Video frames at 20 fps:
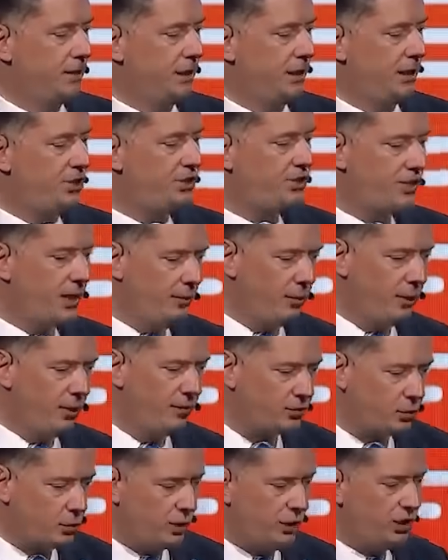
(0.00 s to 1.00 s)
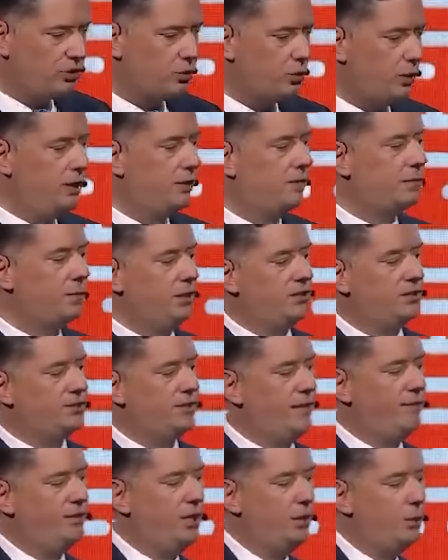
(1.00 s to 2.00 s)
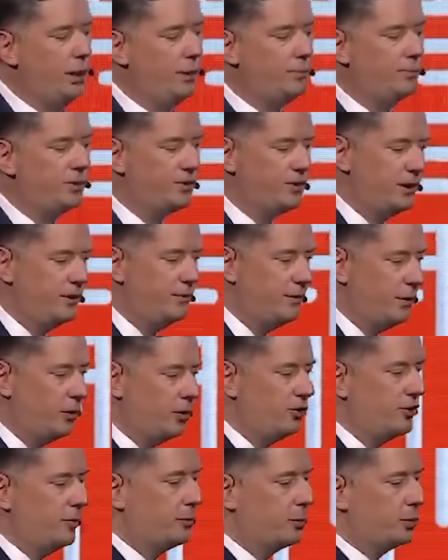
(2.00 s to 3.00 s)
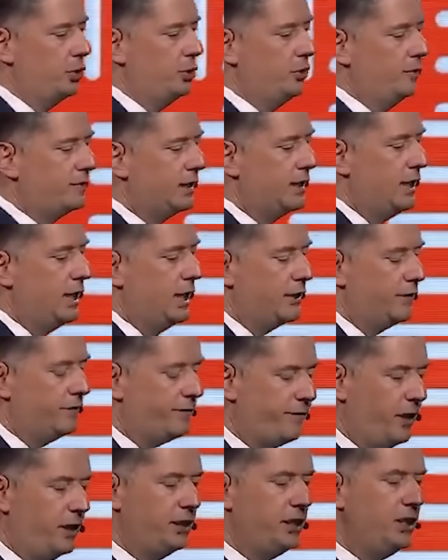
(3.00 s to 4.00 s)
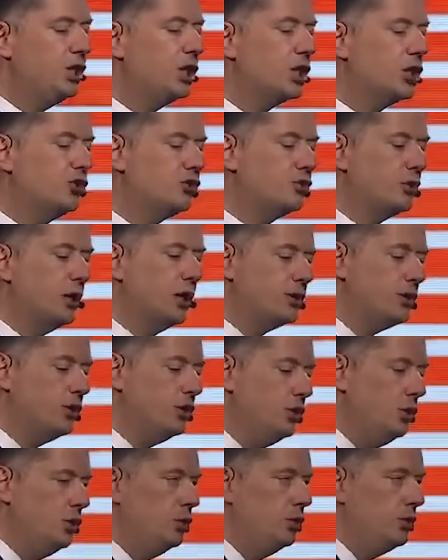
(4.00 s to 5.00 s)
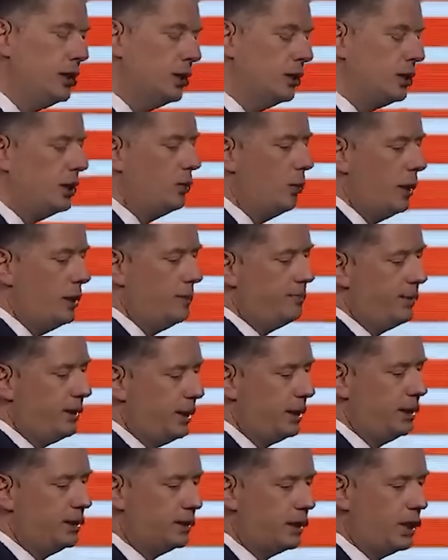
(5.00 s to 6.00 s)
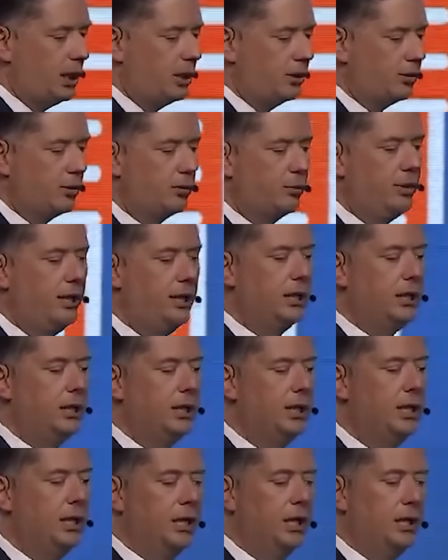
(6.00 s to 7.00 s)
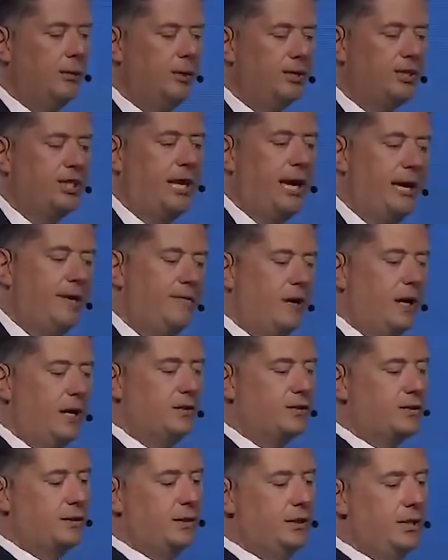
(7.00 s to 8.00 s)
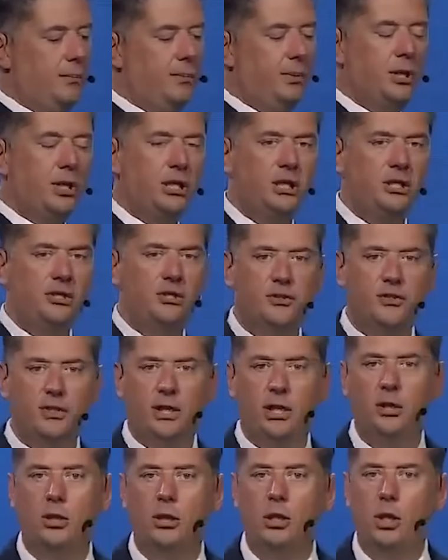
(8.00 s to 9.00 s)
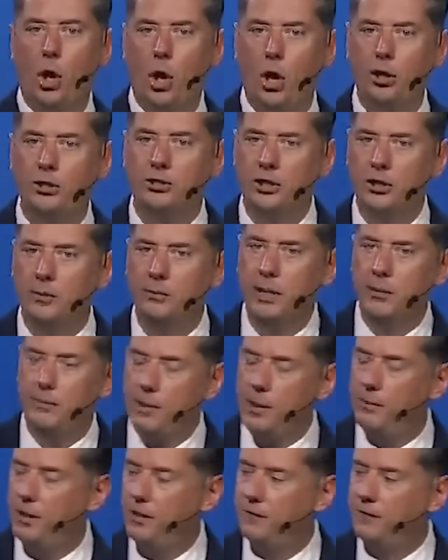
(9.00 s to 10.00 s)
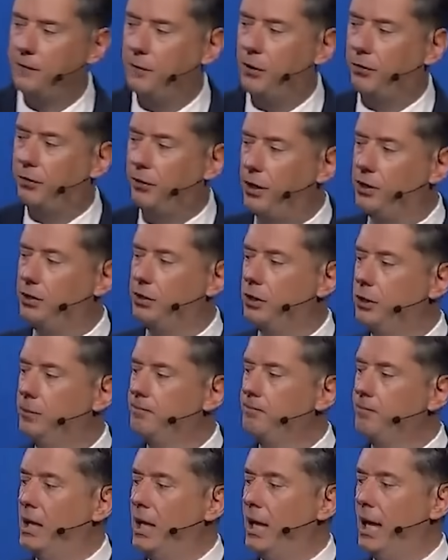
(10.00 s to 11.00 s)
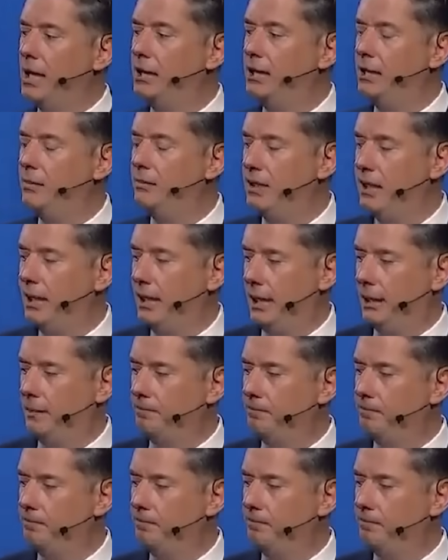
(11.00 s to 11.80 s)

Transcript: In December of 2023, 71% of voters approved the funding to construct a new, nearly $1 billion arena, which gave us the ability to secure a long-term commitment from the Thunder and the NBA.